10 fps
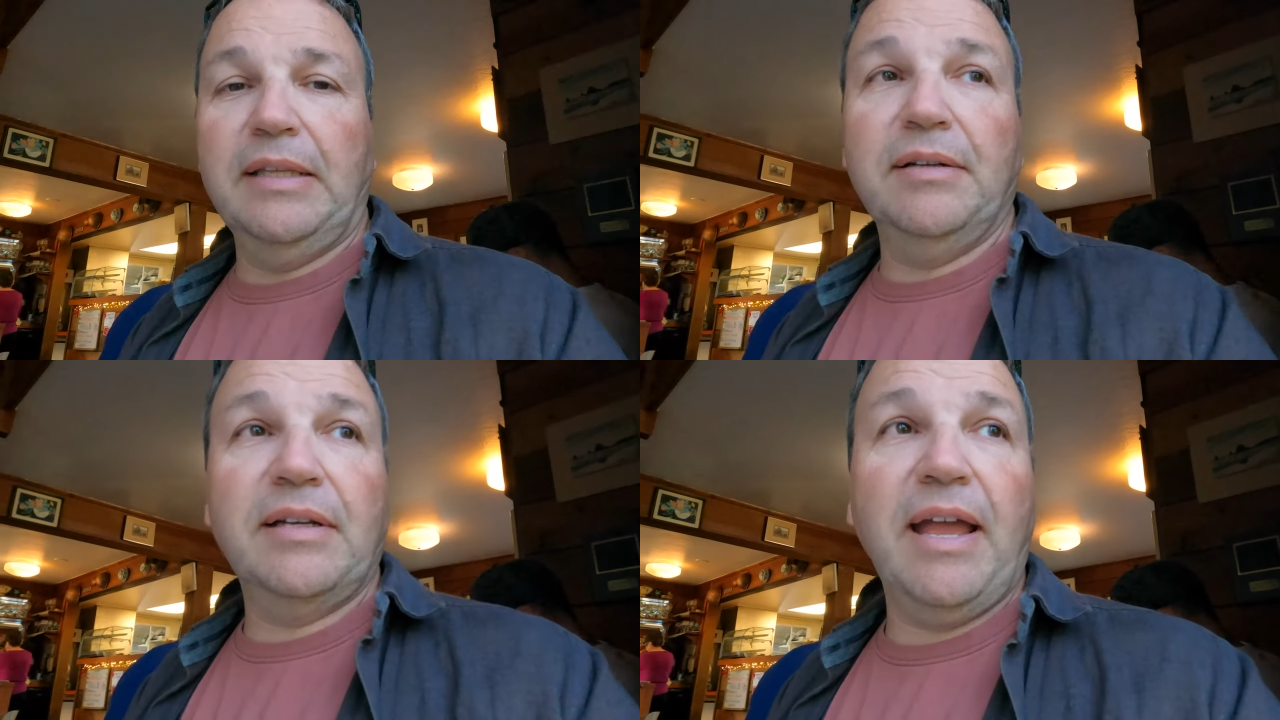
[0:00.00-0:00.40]

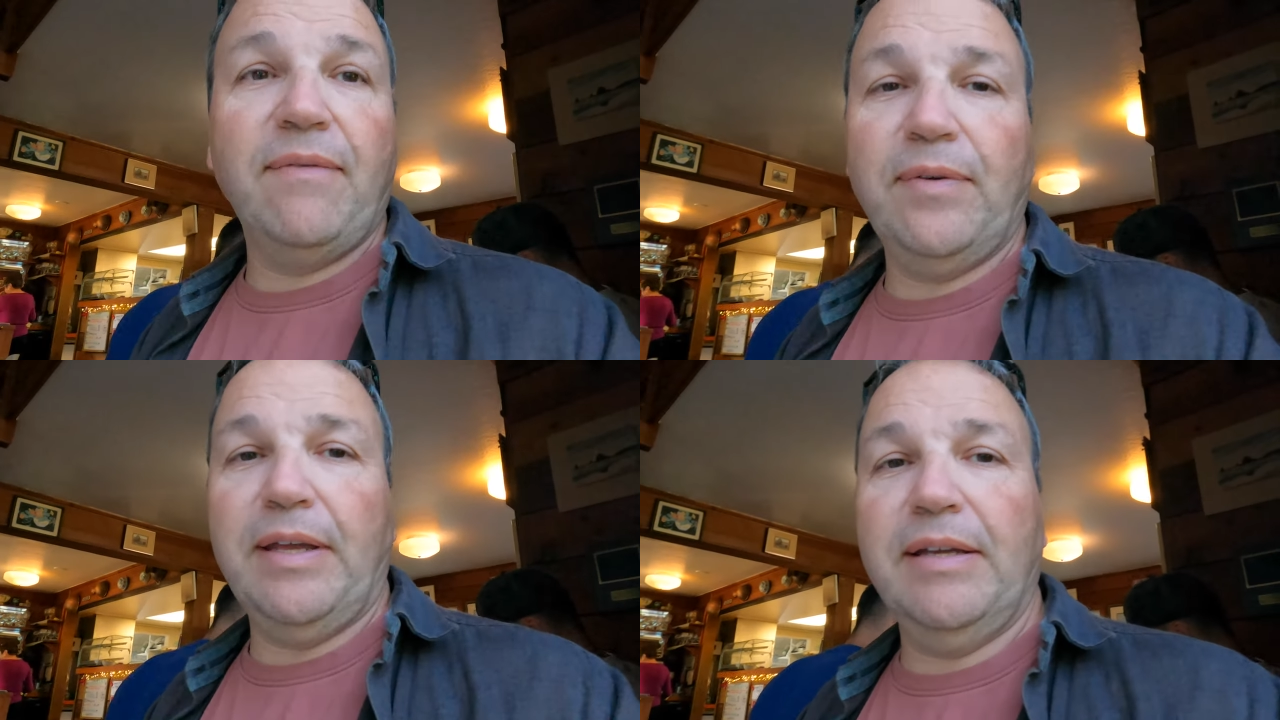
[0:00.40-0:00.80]
little
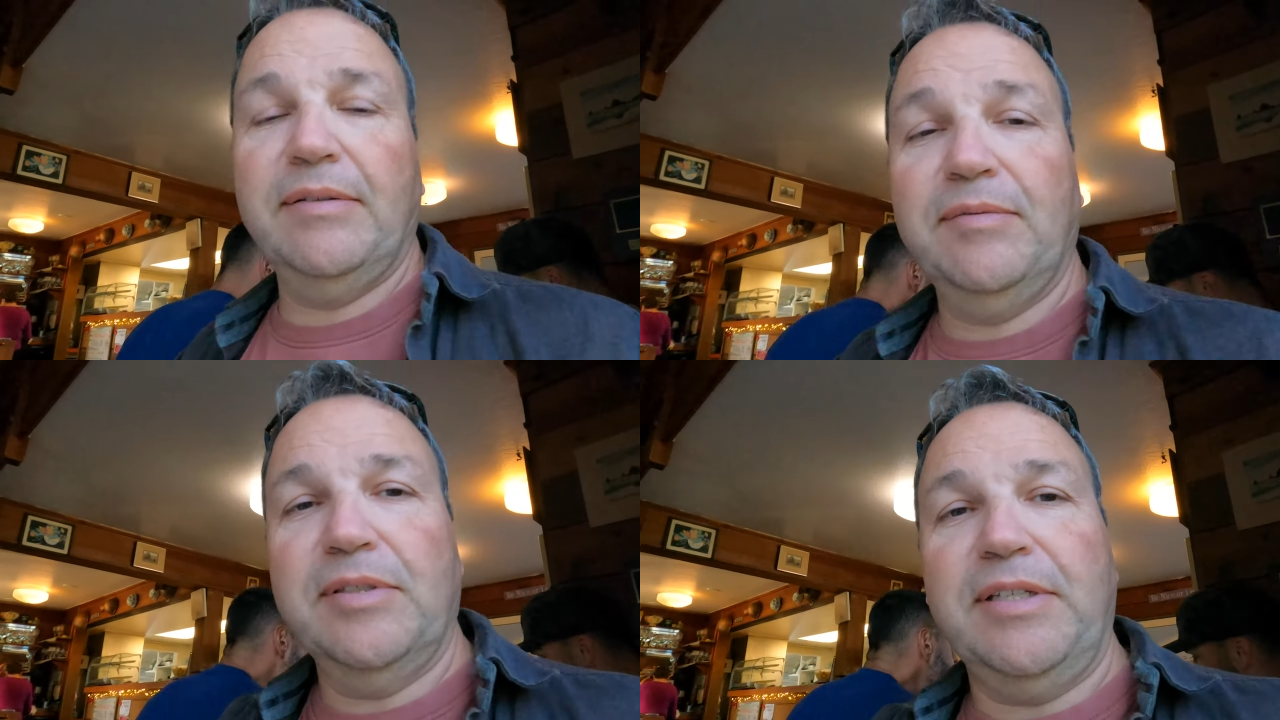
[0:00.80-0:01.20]
cafe.
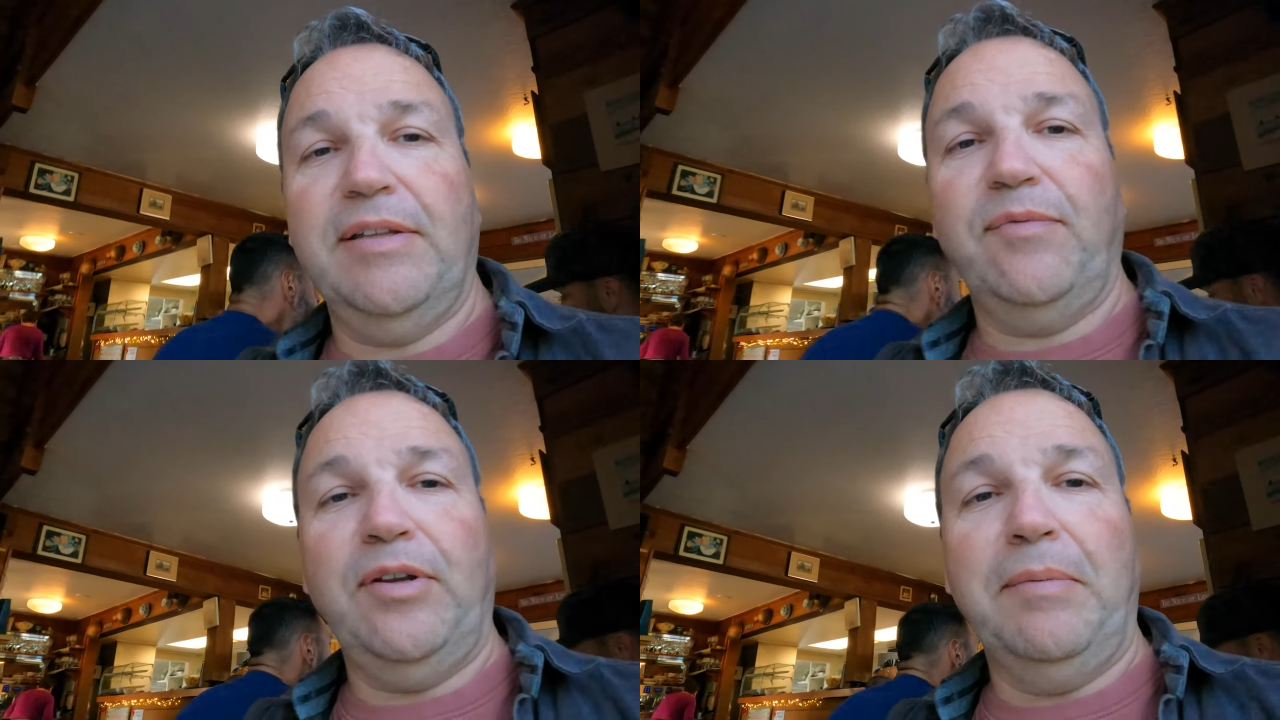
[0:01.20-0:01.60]
We'll see
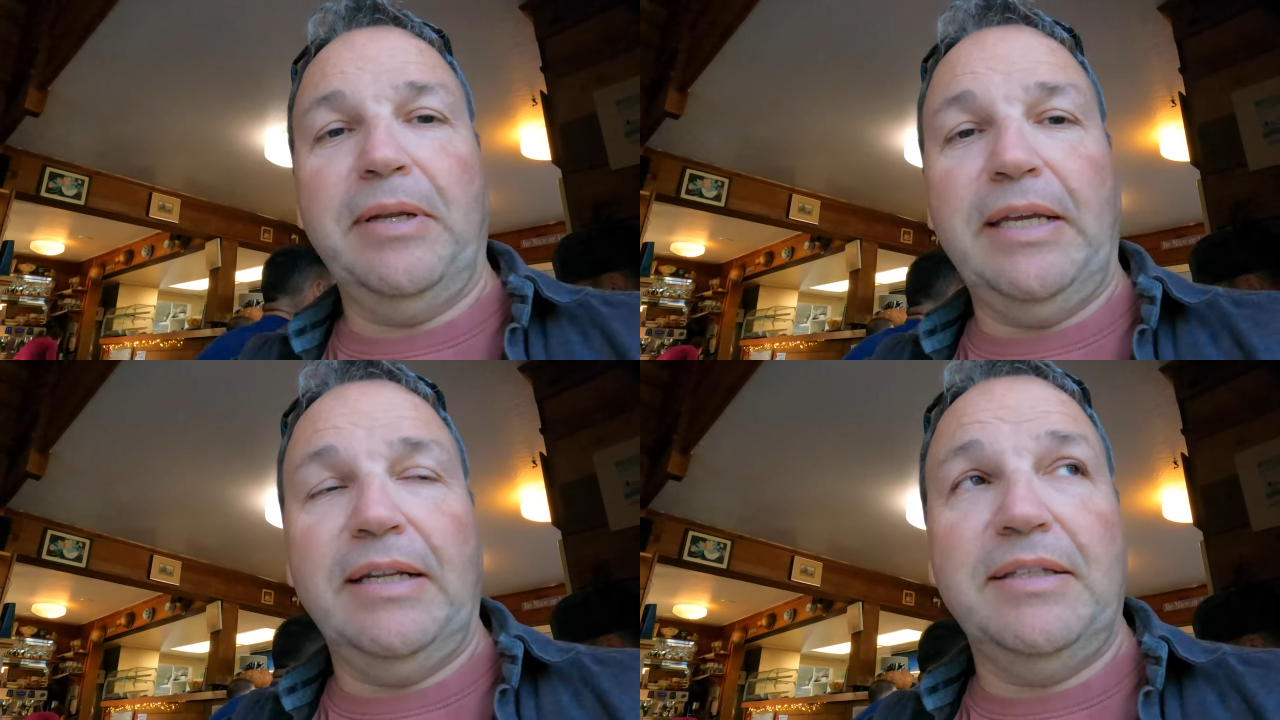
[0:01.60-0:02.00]
the food. I'm gonna get